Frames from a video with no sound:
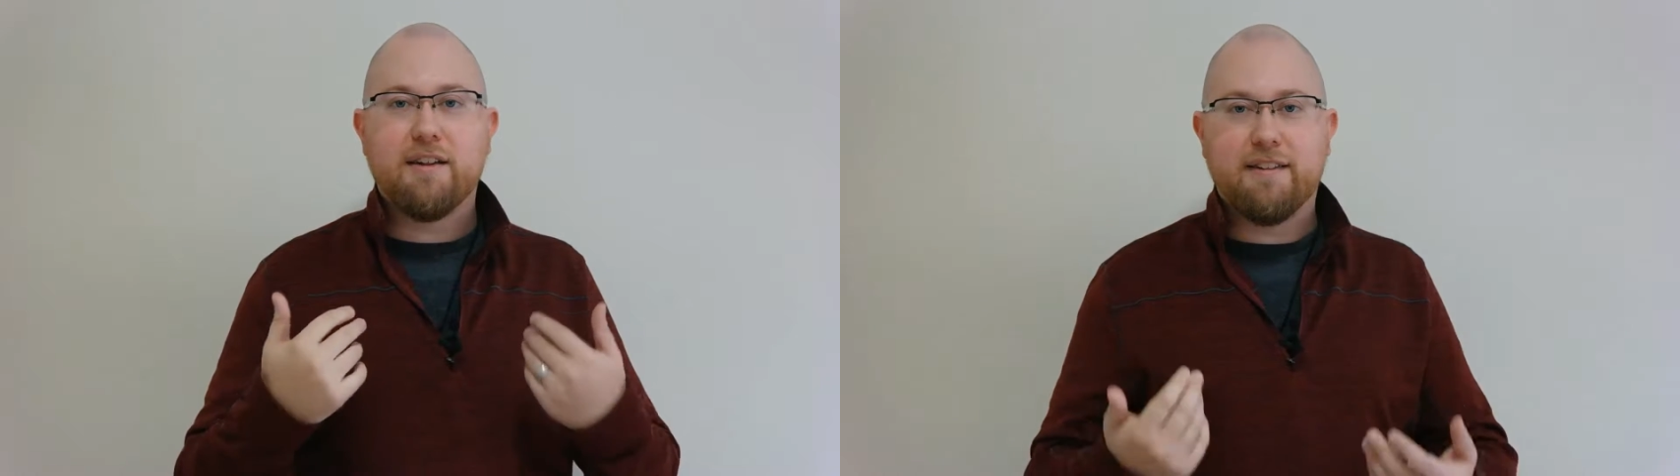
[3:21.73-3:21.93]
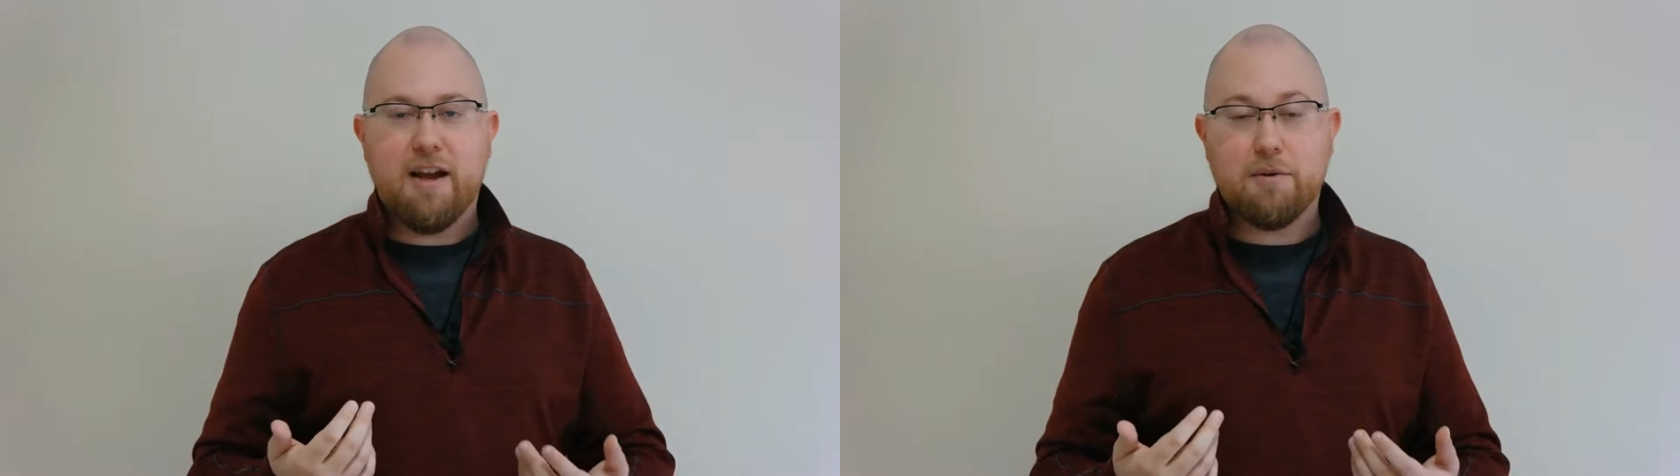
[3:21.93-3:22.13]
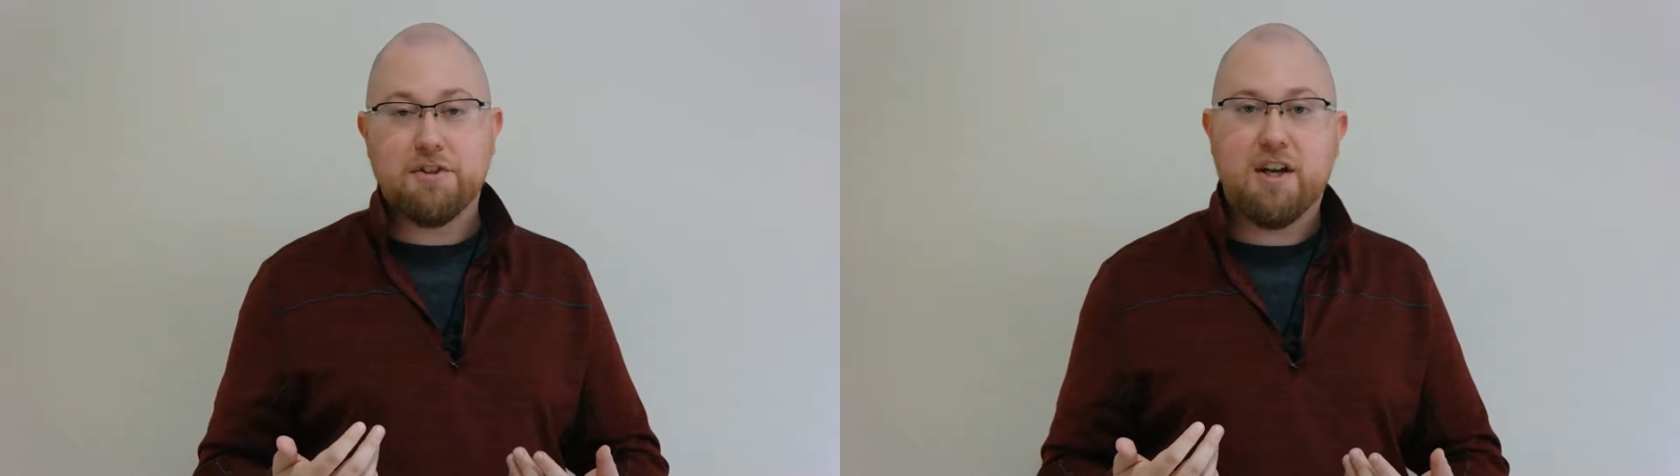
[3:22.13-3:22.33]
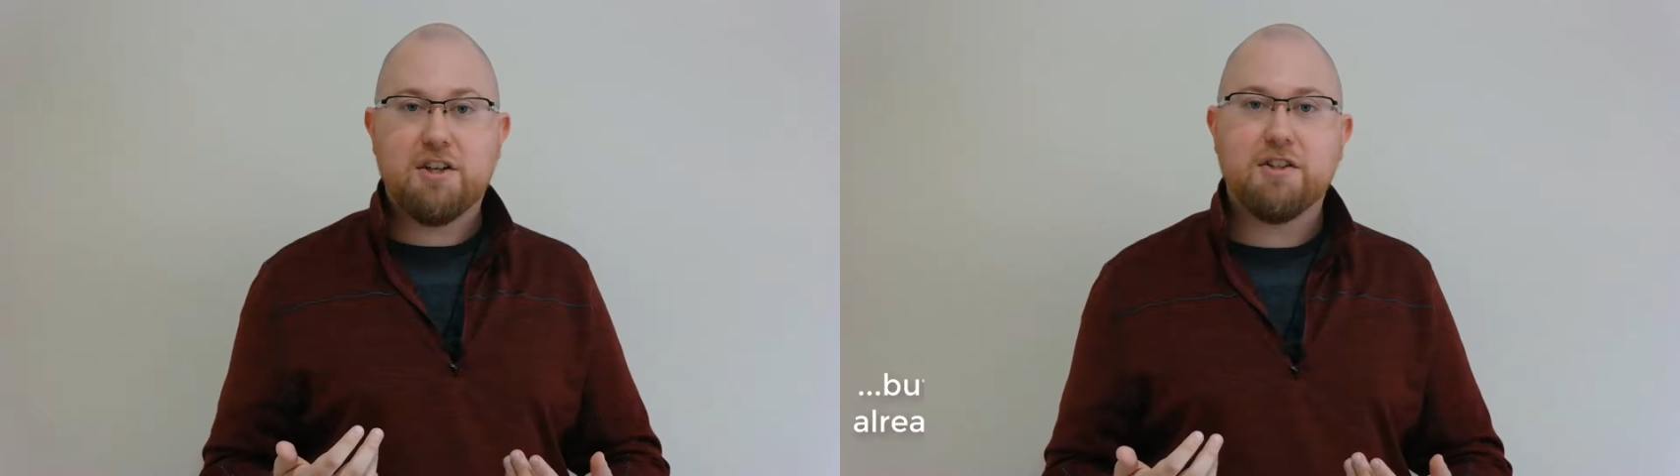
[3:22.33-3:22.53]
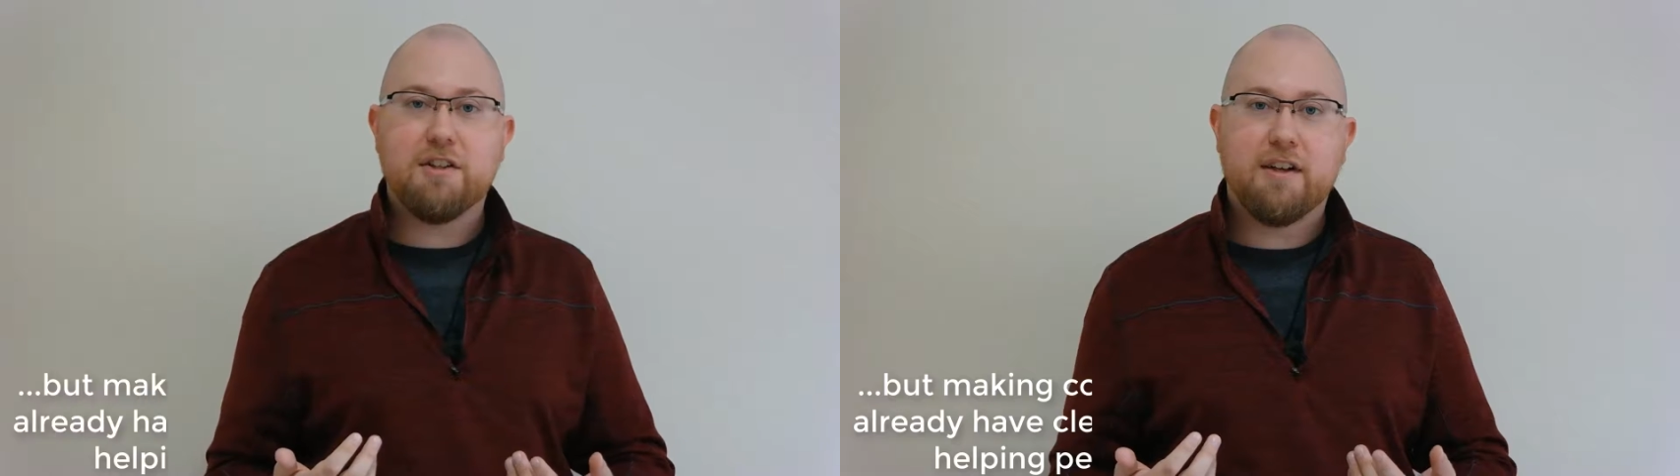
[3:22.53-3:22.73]
that that was
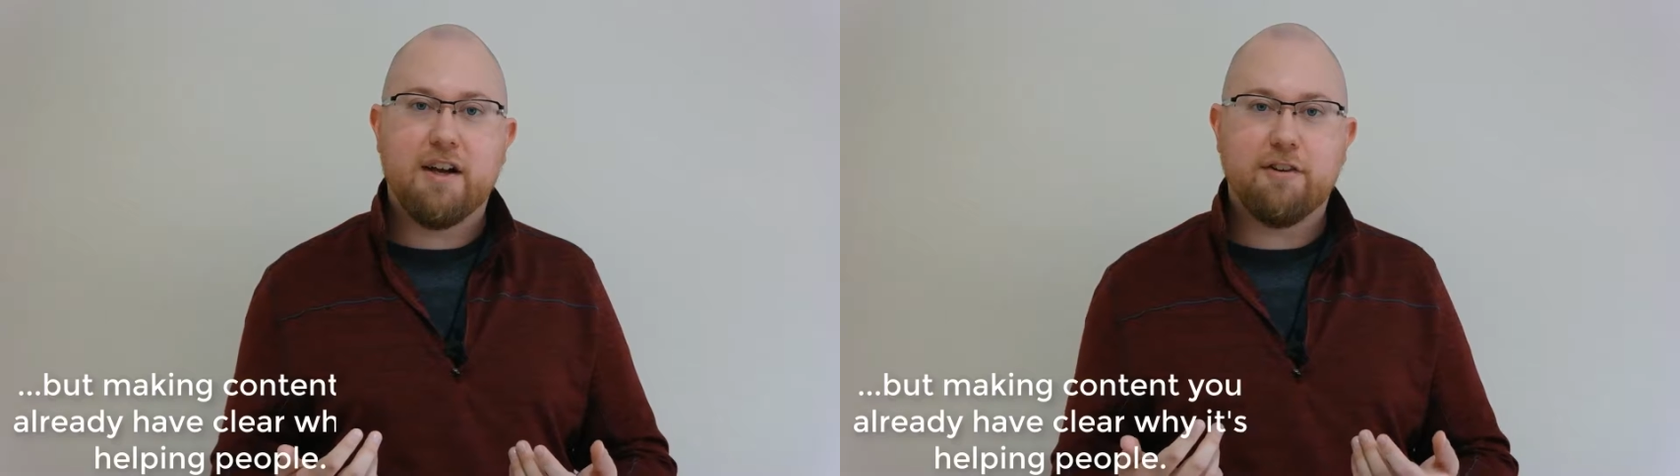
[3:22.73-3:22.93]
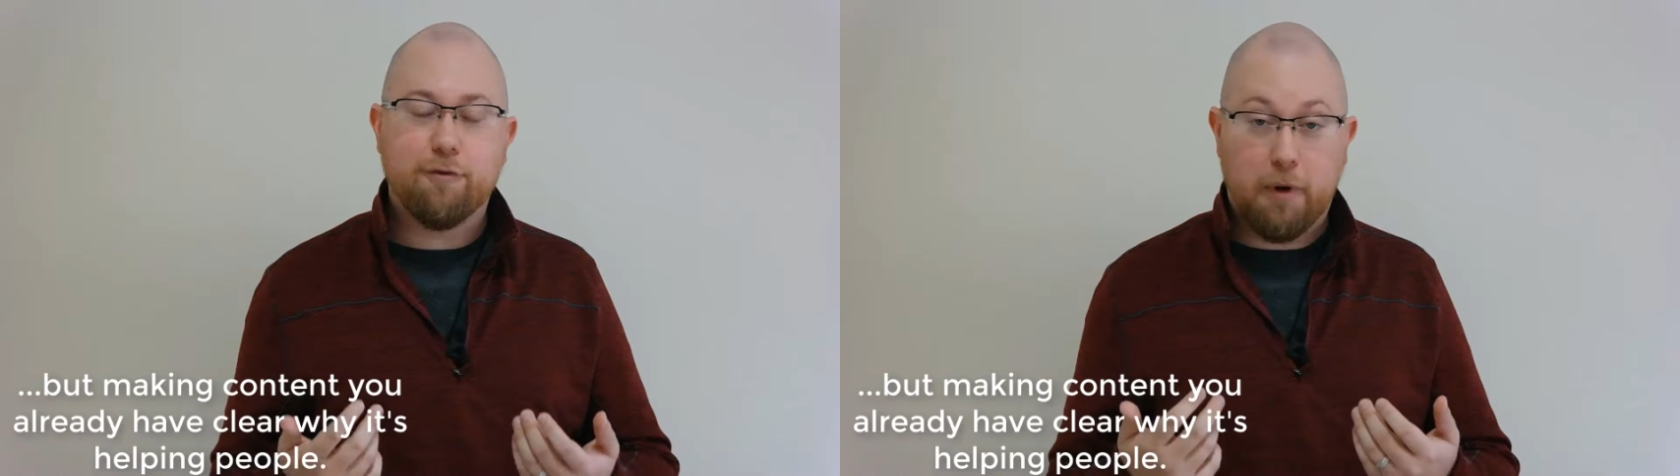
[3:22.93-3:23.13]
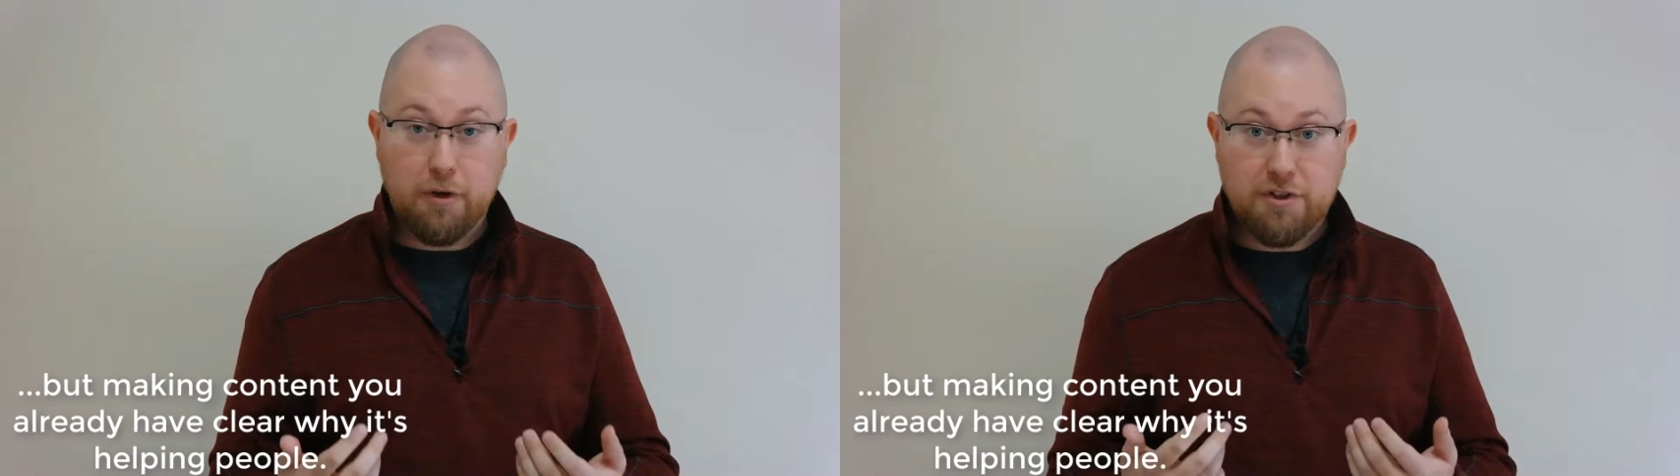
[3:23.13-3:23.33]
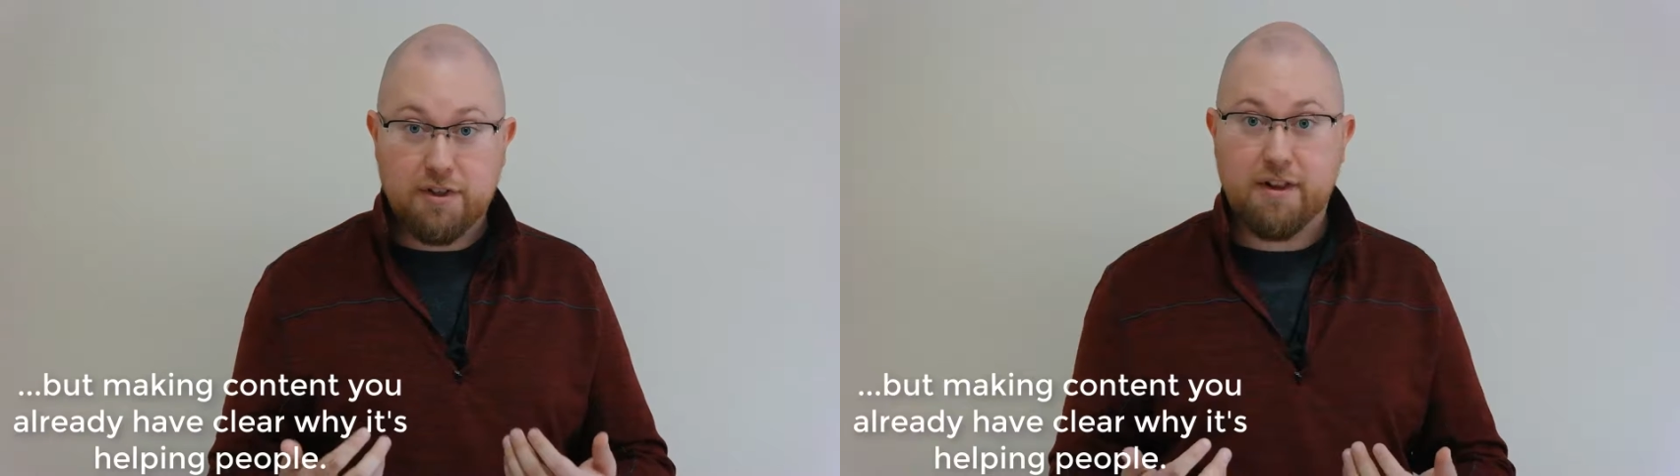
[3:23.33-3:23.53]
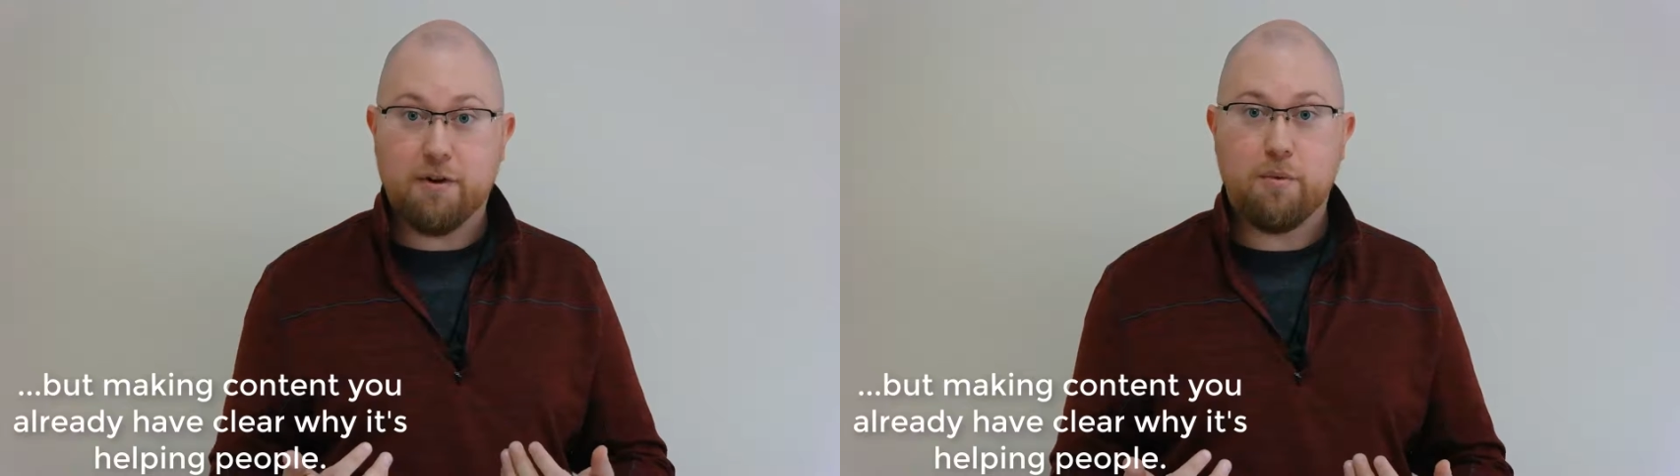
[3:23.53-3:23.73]
actually the kind of post
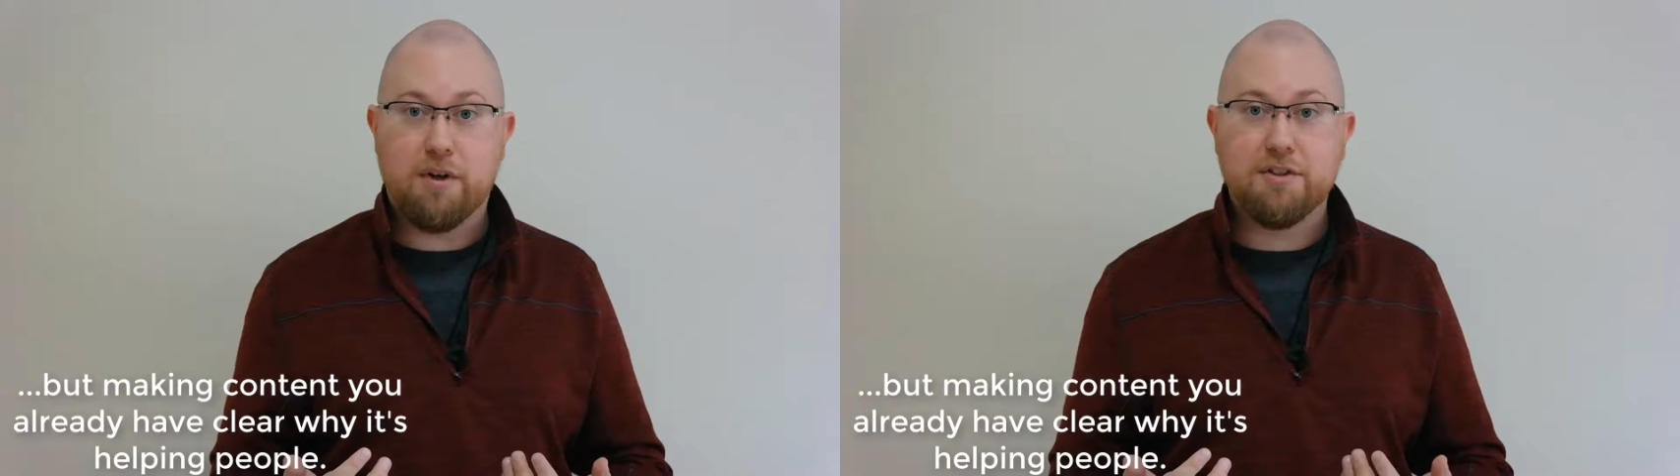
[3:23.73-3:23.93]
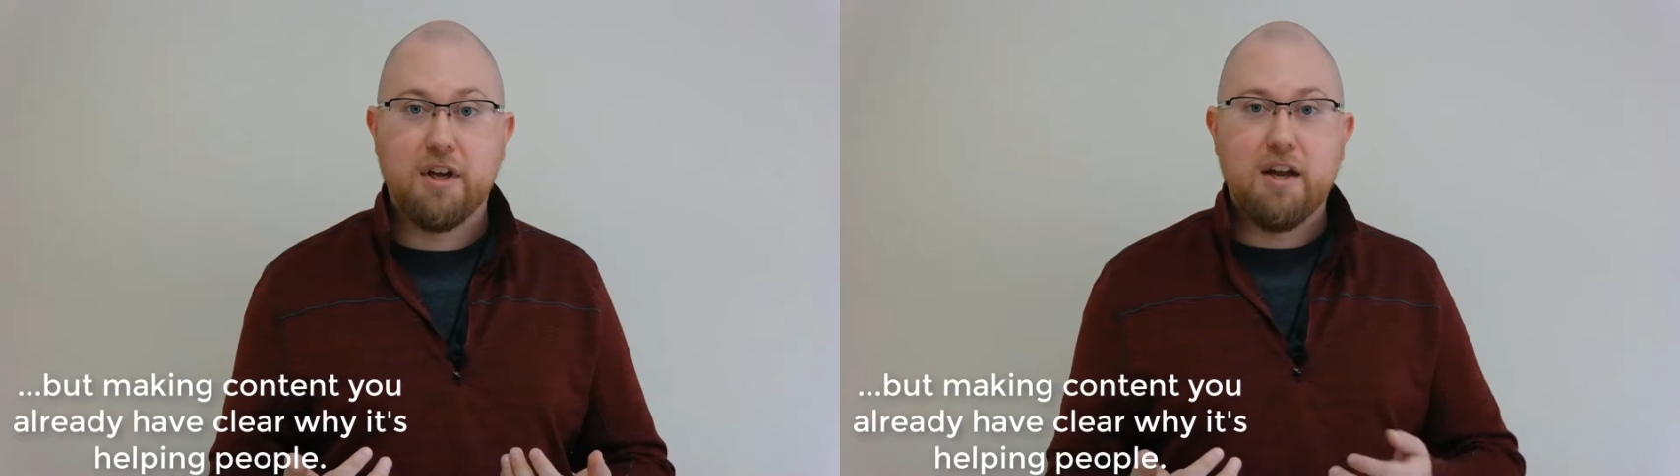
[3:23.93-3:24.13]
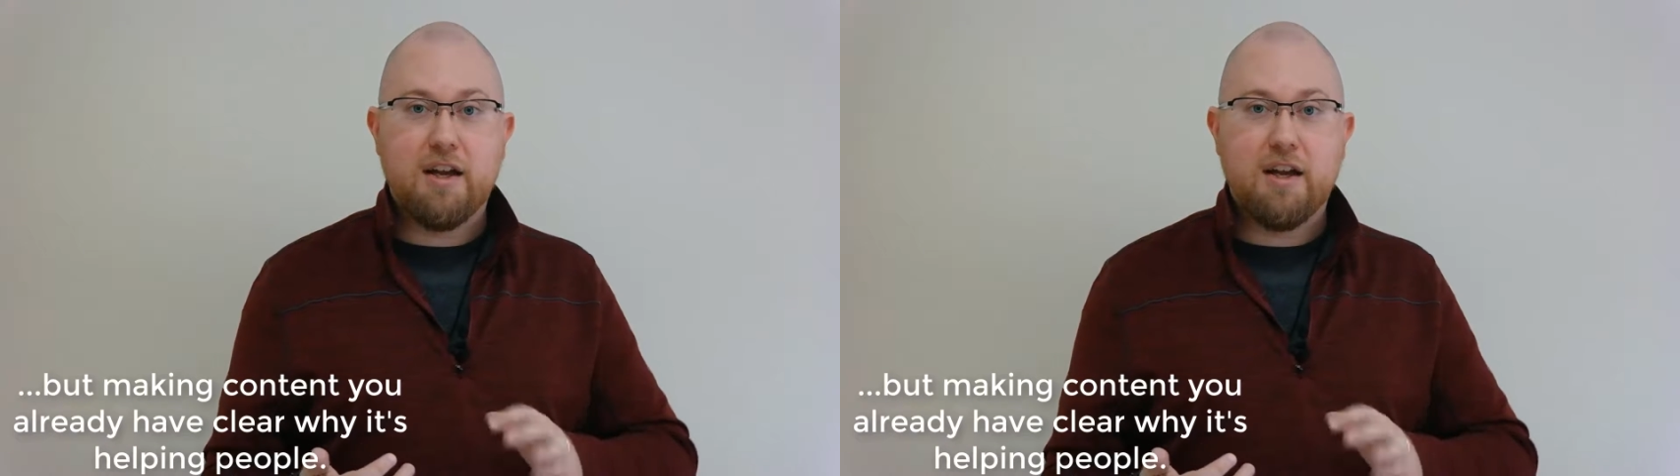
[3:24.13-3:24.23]
that it was.